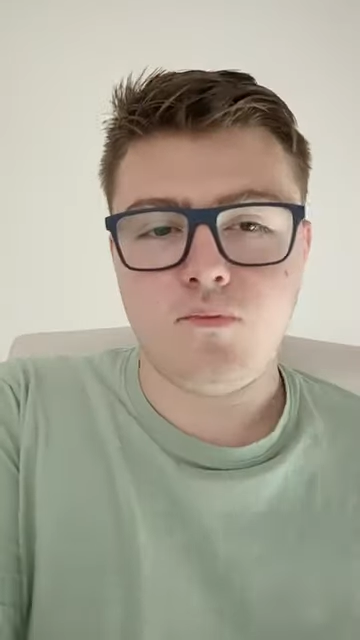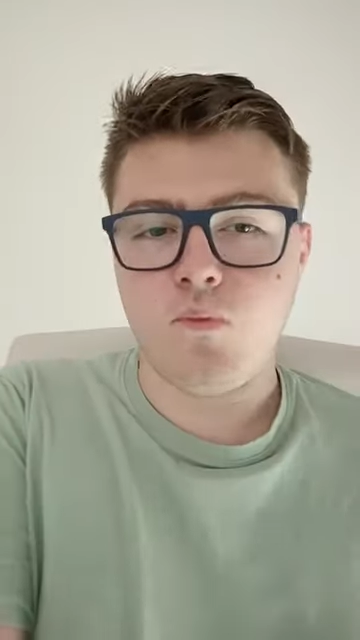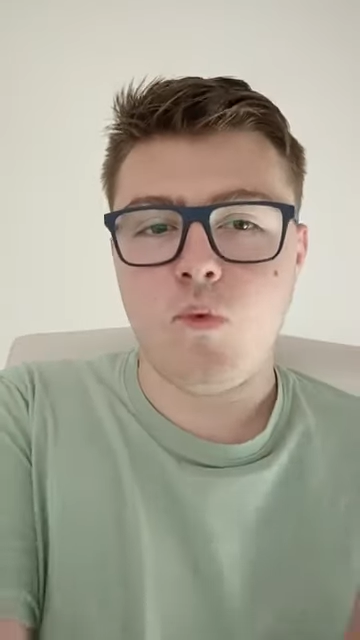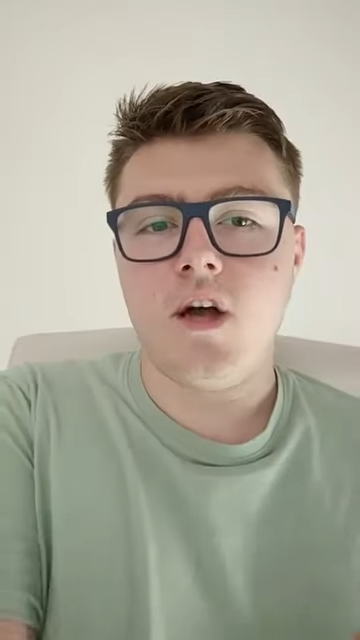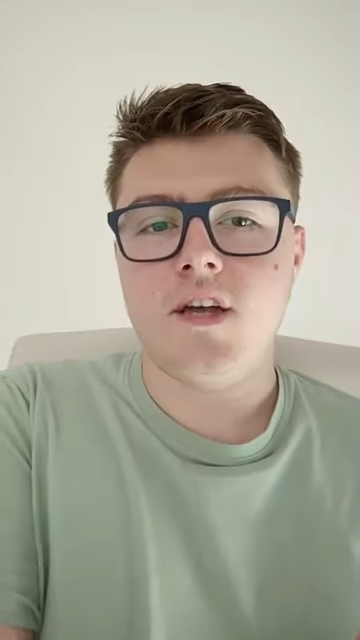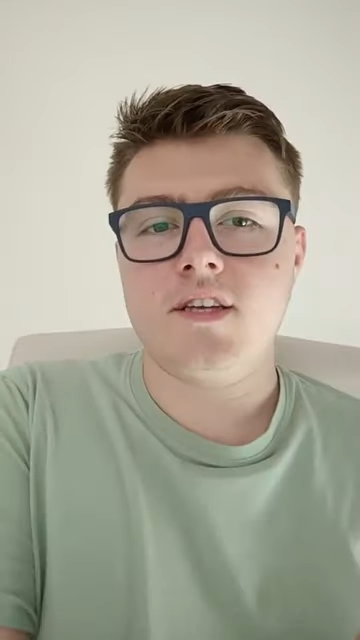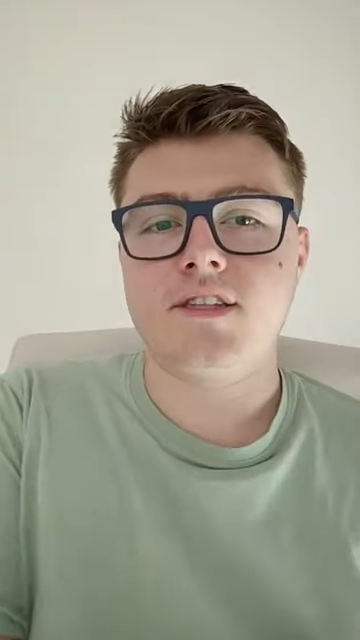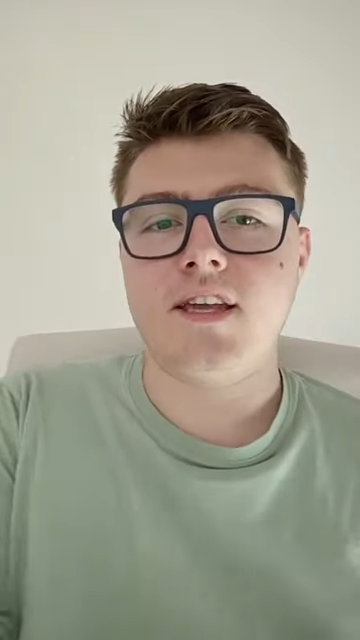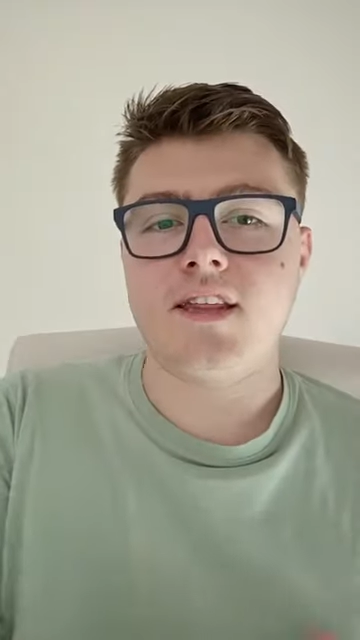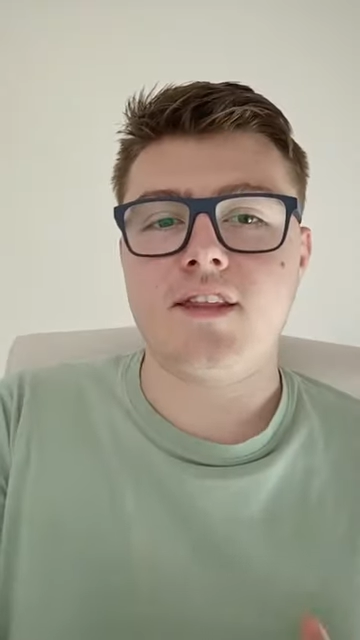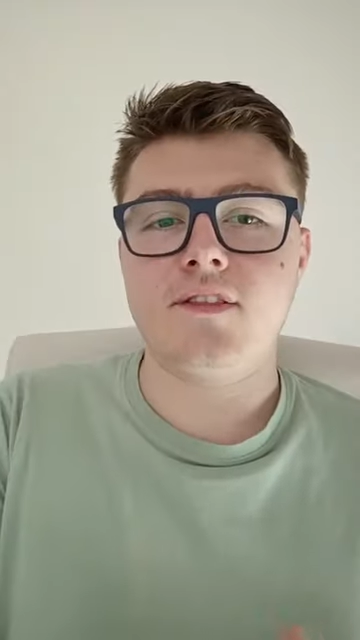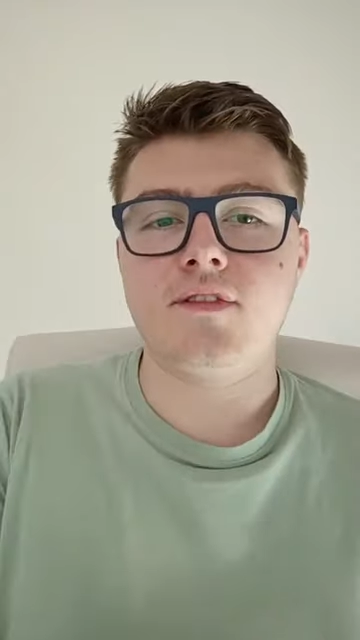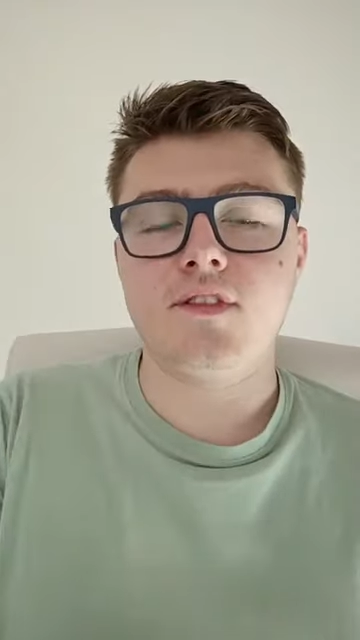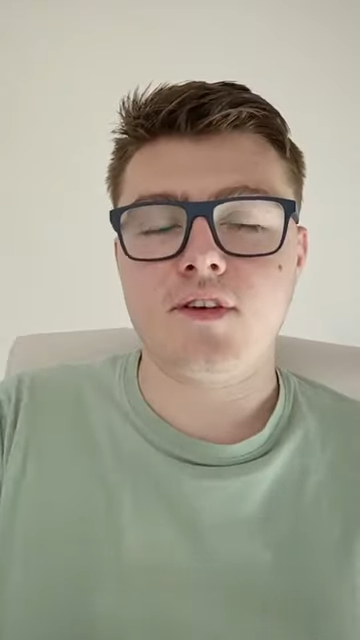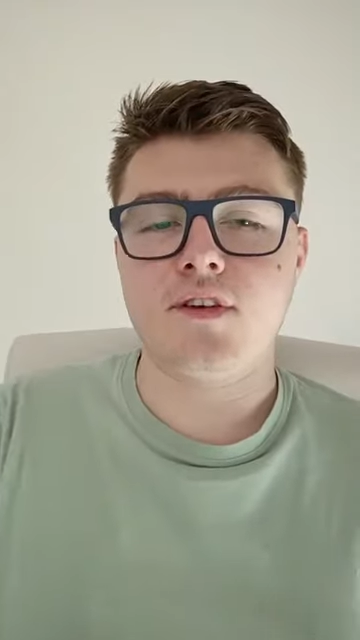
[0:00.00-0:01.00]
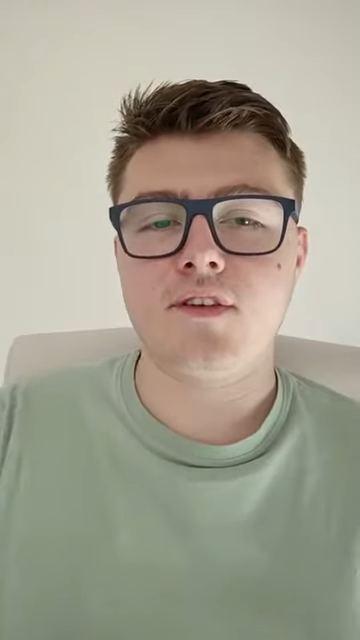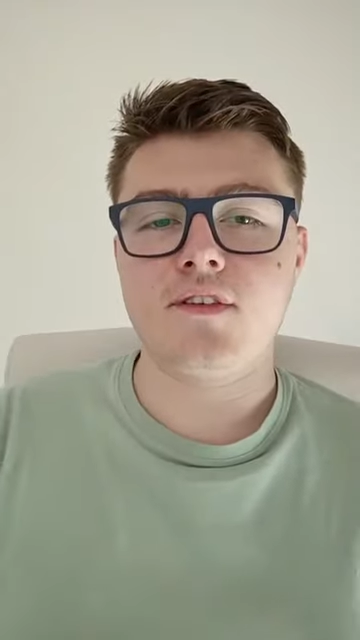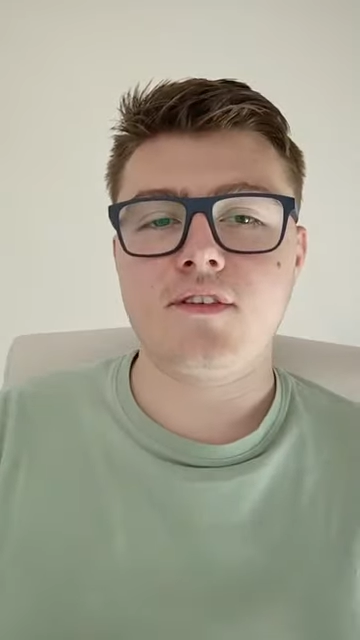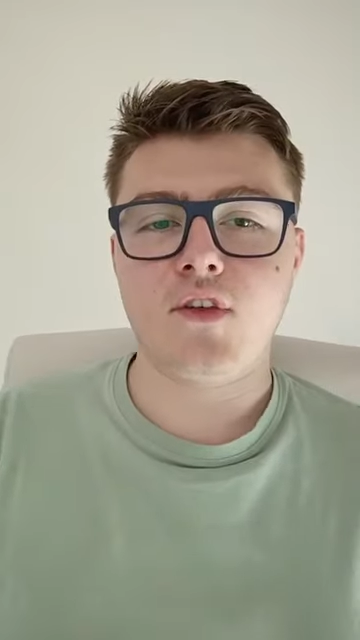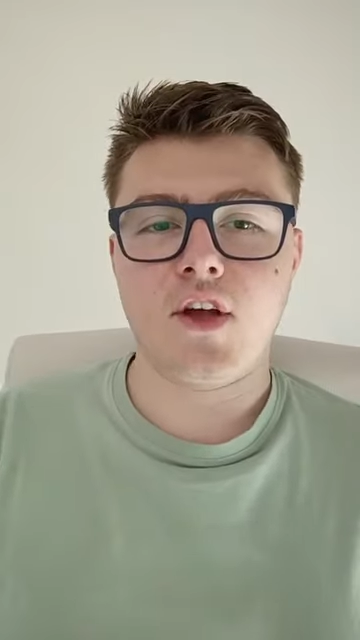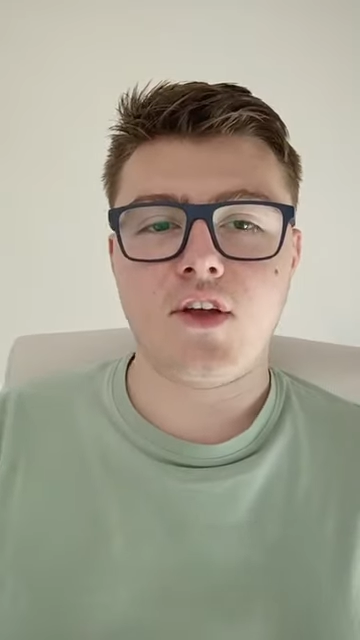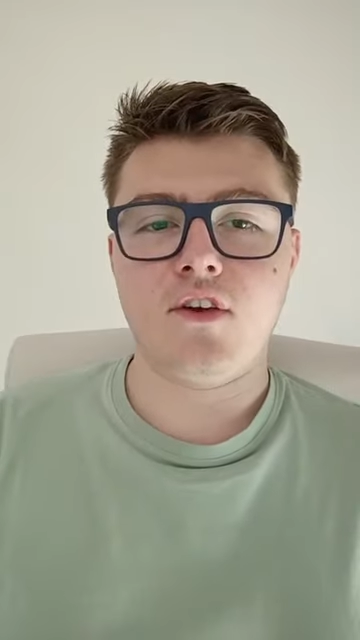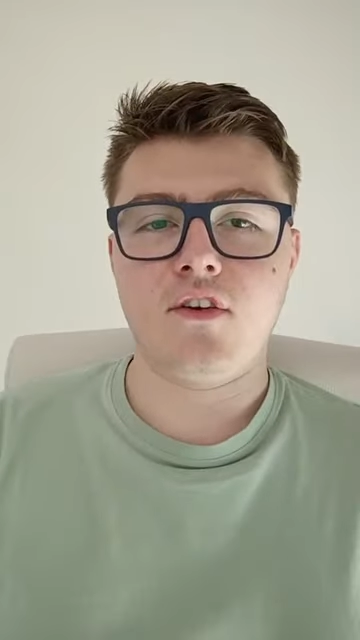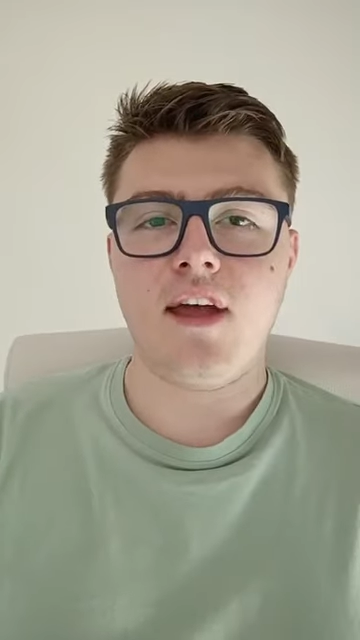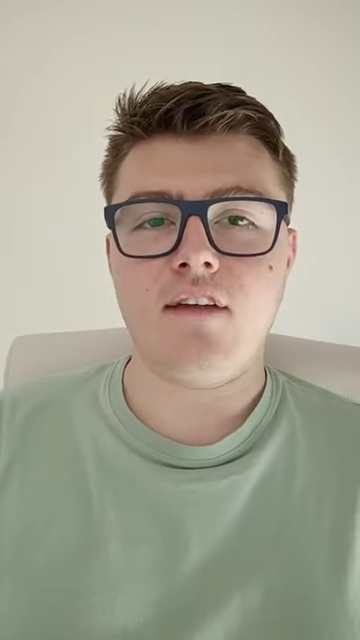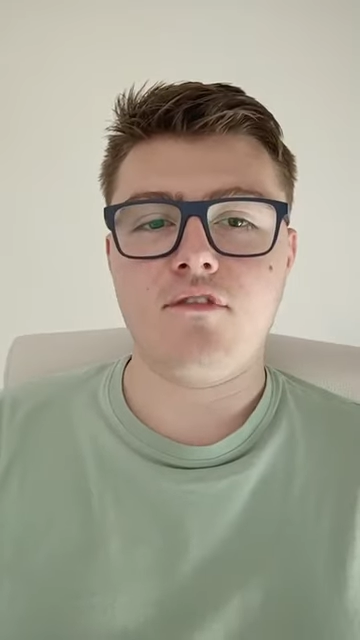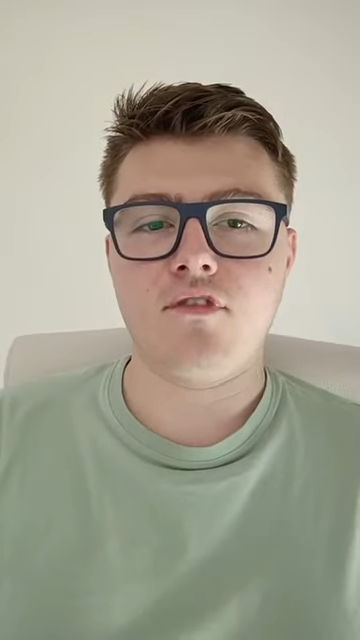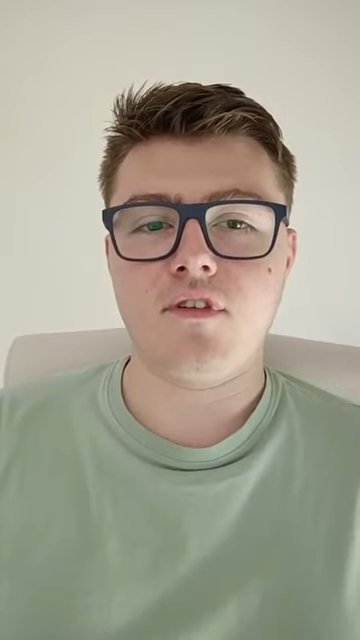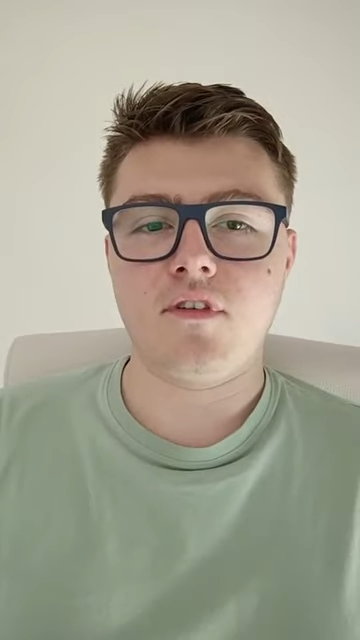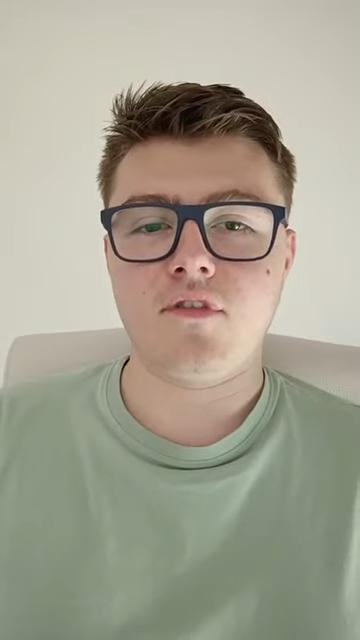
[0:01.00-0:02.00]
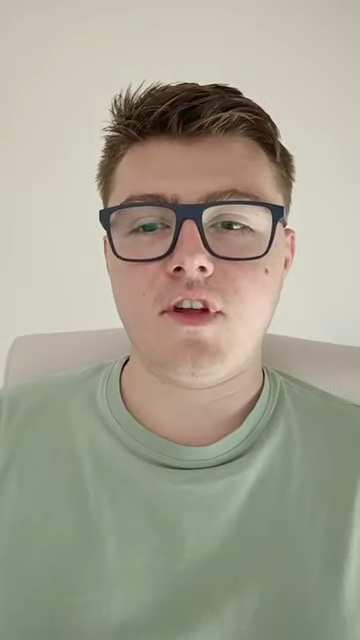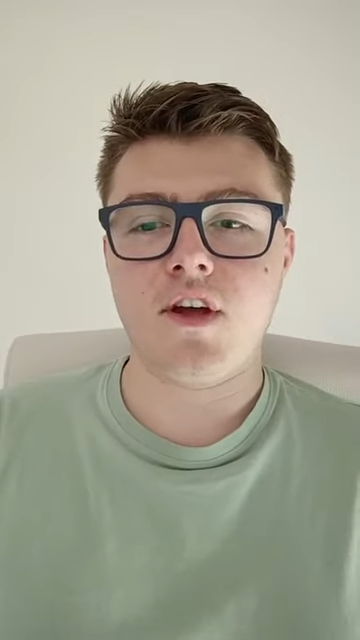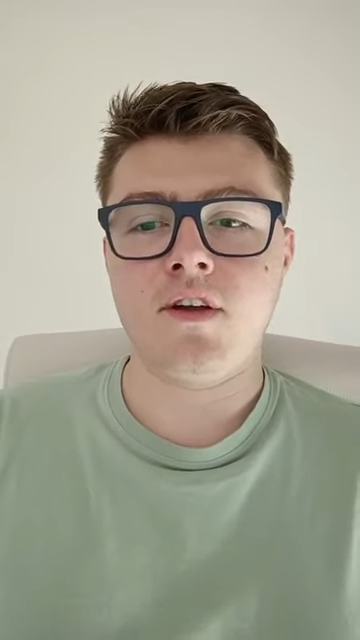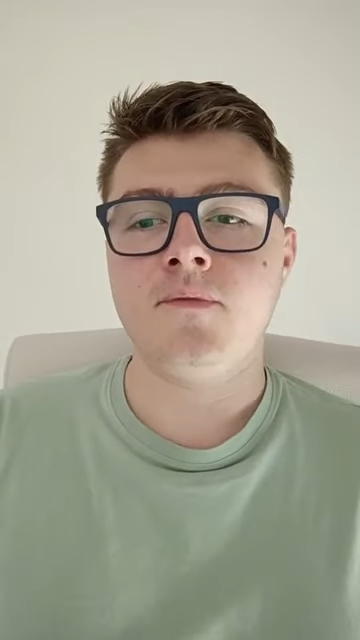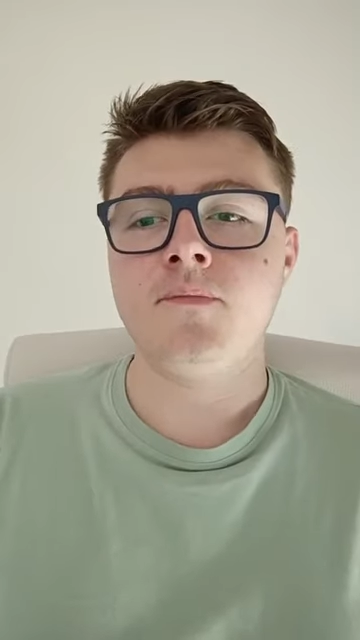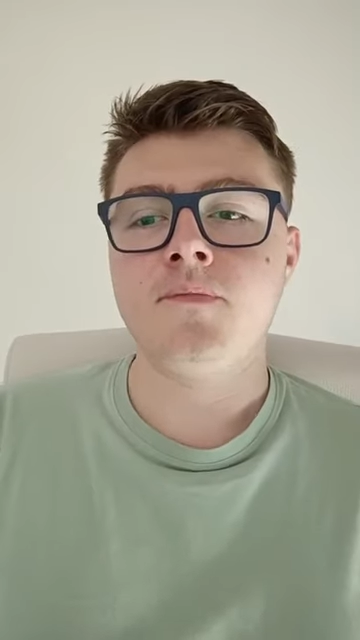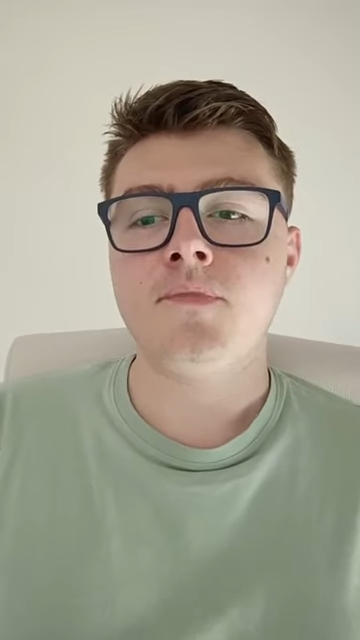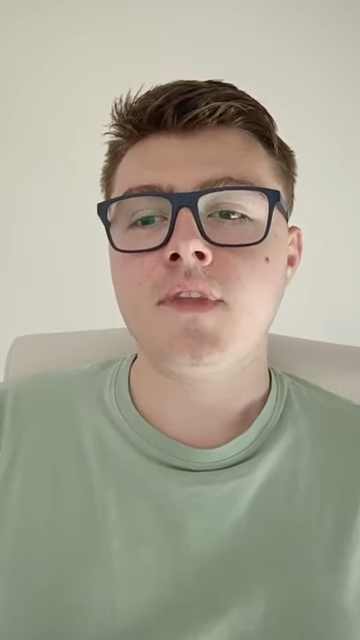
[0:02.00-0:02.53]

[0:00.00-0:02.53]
Worst thing that, that, that I could ever have done.